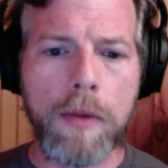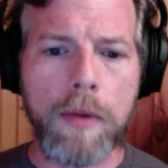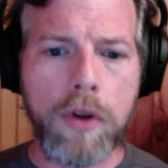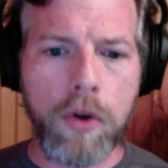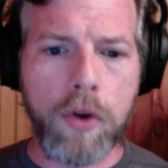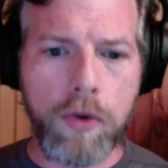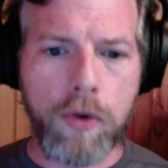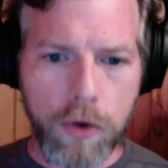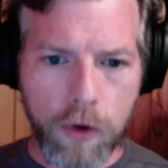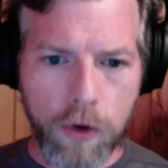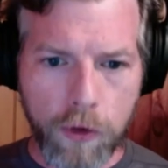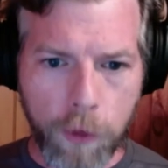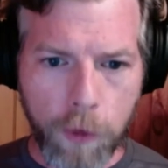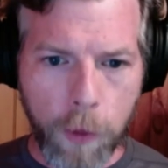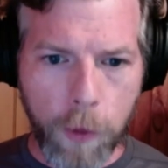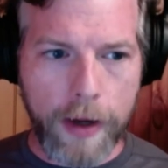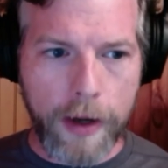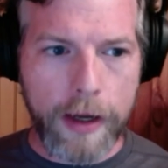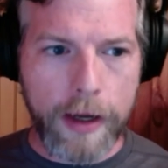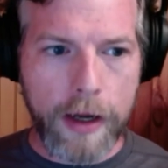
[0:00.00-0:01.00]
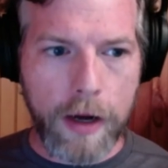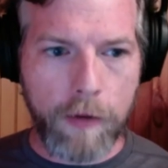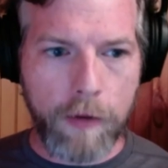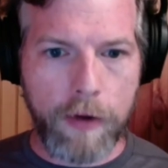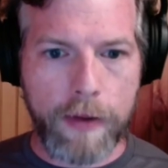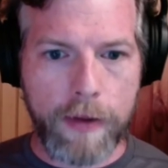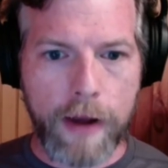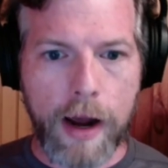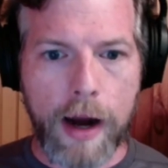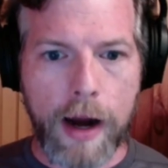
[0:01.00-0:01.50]
you do your 20 and
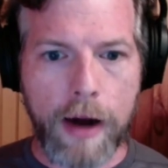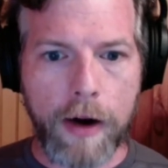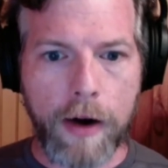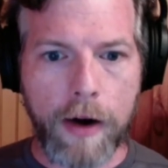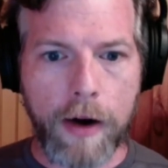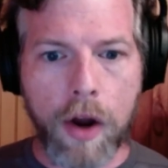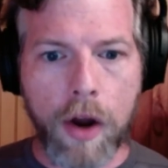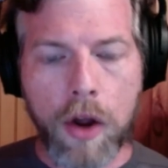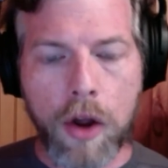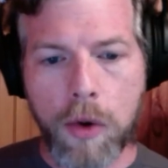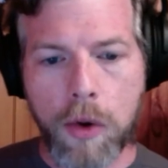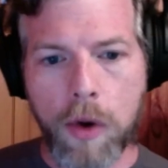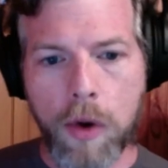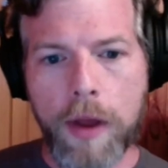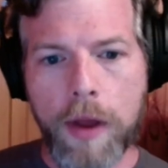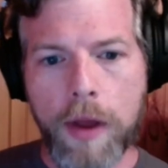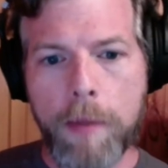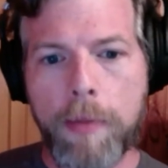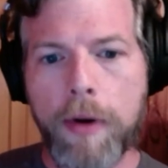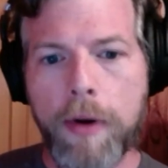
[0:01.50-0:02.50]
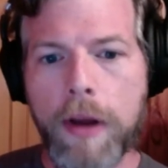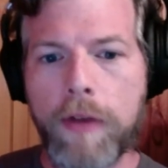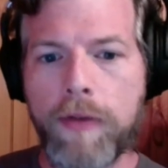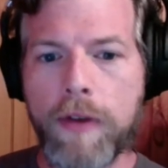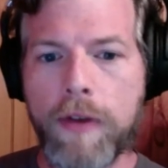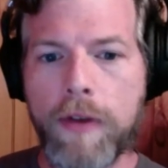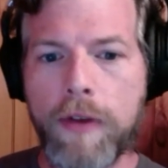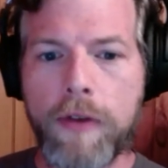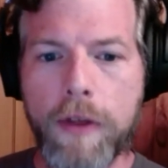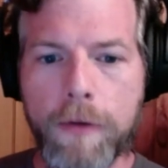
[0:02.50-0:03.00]
retire. You are then
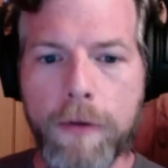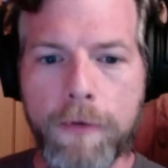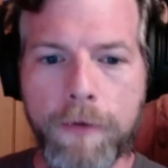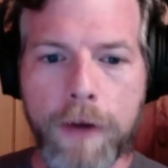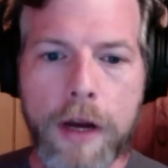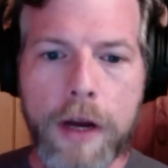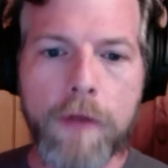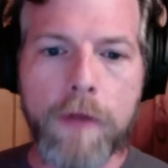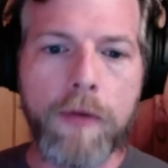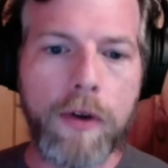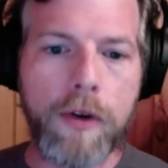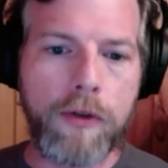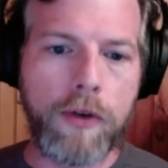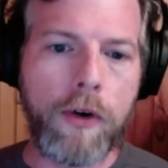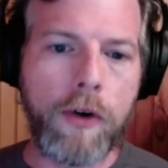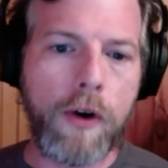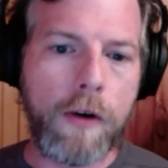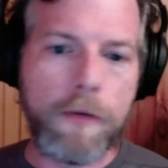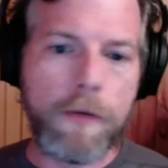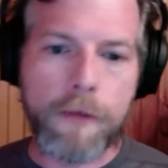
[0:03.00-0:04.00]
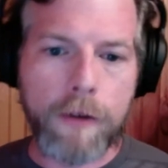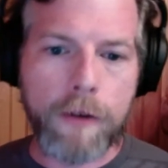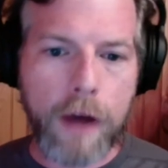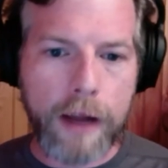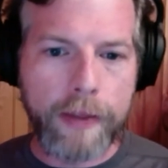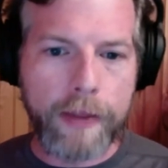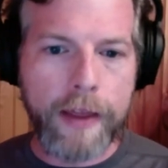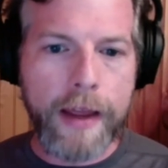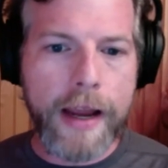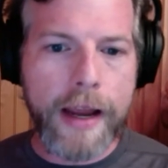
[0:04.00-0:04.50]
placed into the Fleet Reserve,
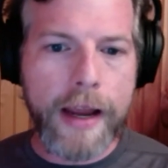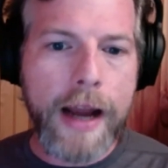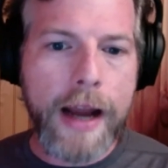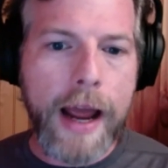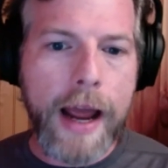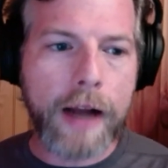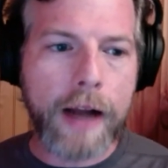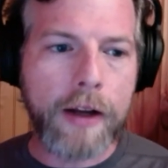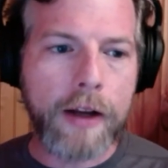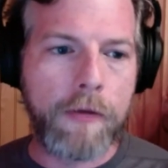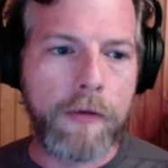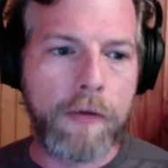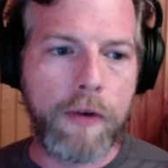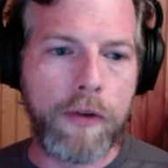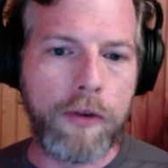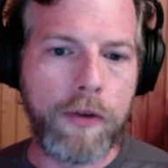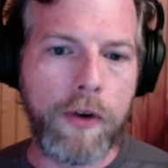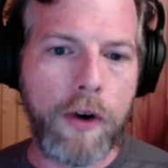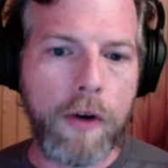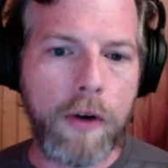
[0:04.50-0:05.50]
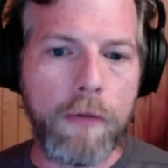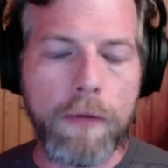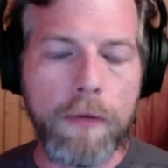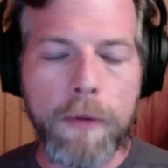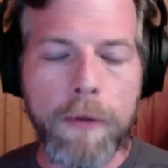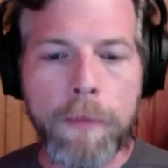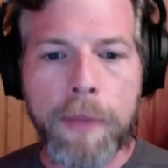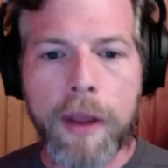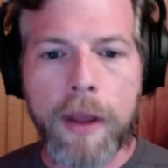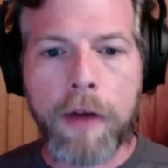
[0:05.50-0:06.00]
like the inactive reserve,
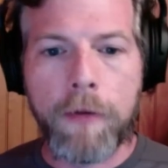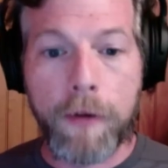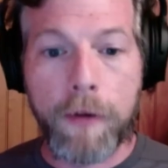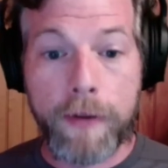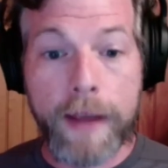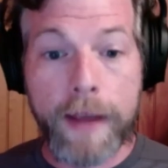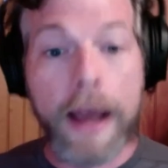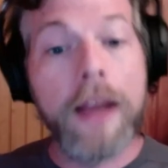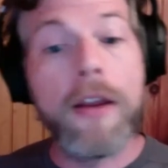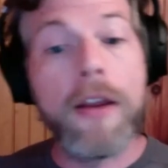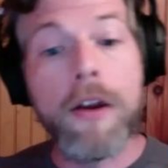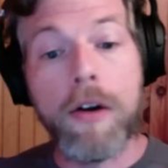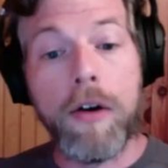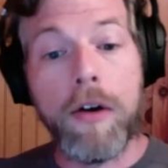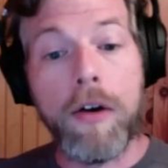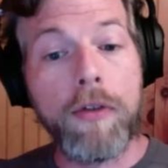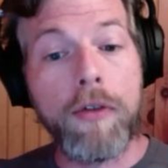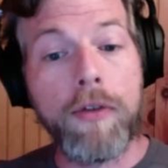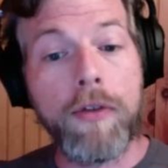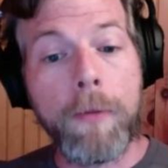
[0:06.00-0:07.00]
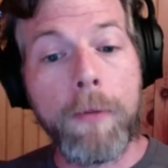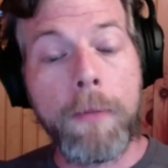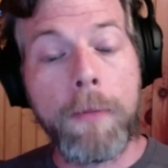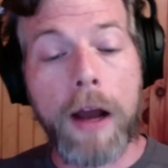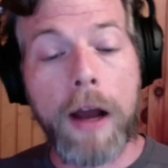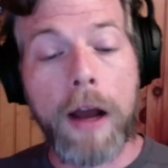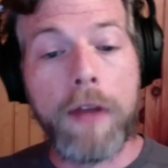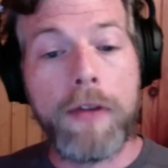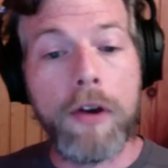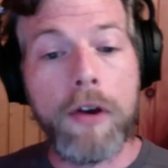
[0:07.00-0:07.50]
for 10 years
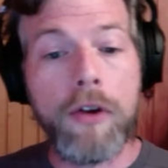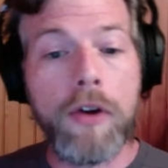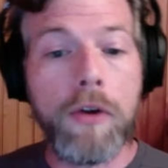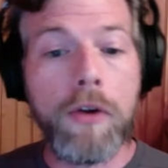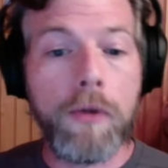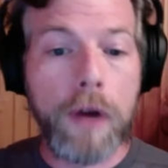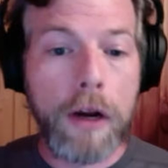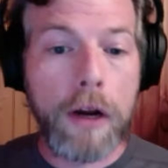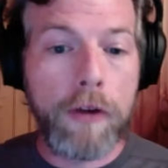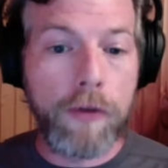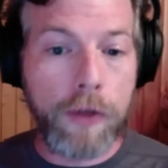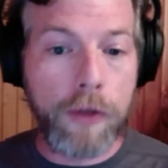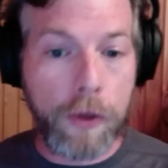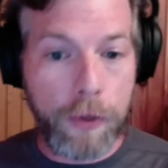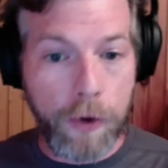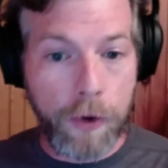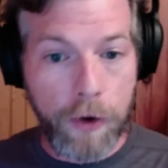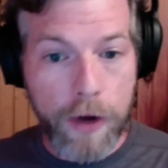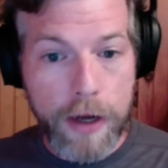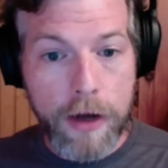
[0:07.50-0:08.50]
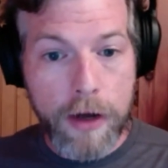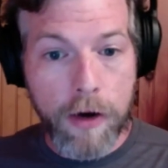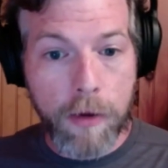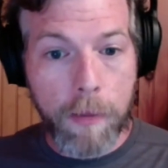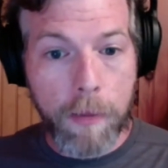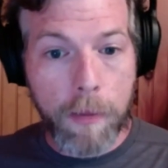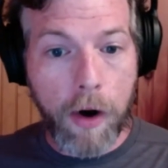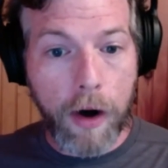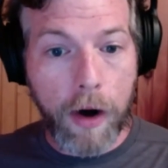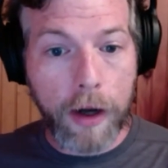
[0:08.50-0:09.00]
until you reach the 30-year
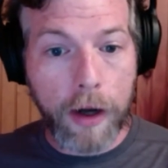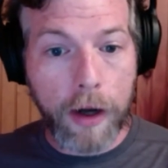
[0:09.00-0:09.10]
mark.